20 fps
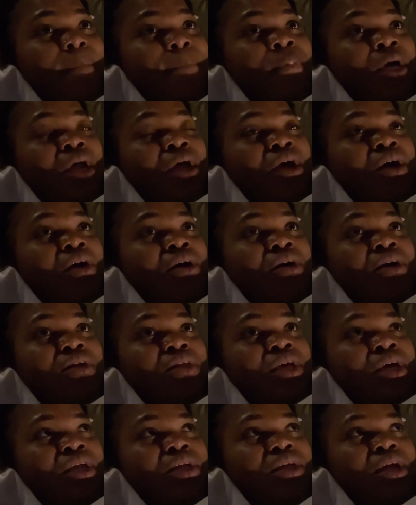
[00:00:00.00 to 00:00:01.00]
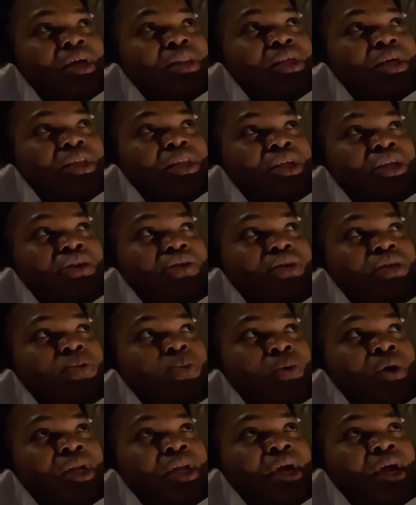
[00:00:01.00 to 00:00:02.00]
But I called, and I think the nearest
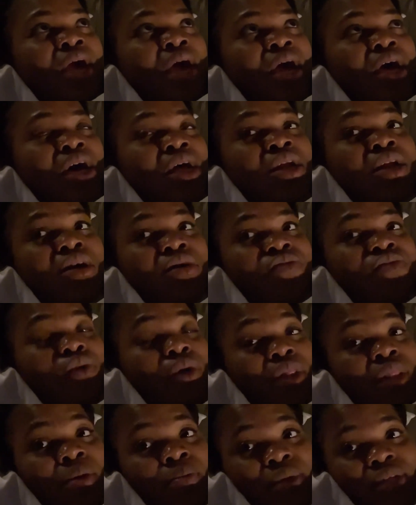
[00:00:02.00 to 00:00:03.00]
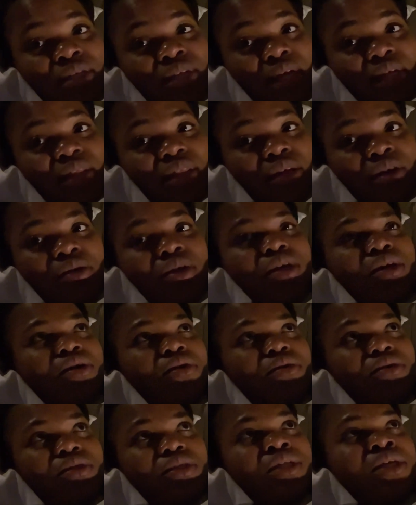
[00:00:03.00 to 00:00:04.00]
one that got enough for them is like 30
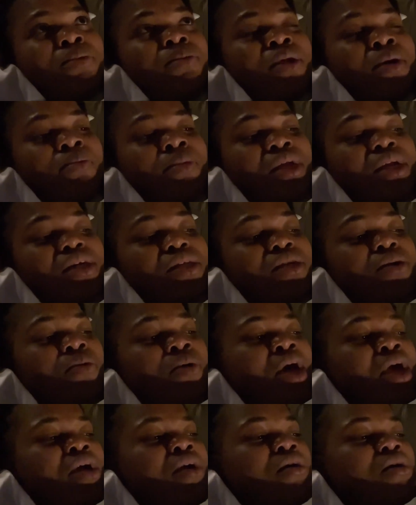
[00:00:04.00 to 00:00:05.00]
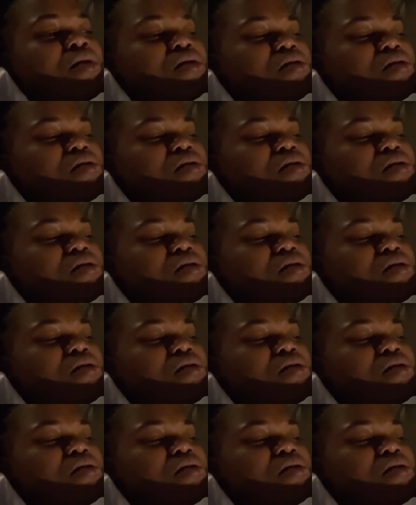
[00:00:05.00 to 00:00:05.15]
something minutes away.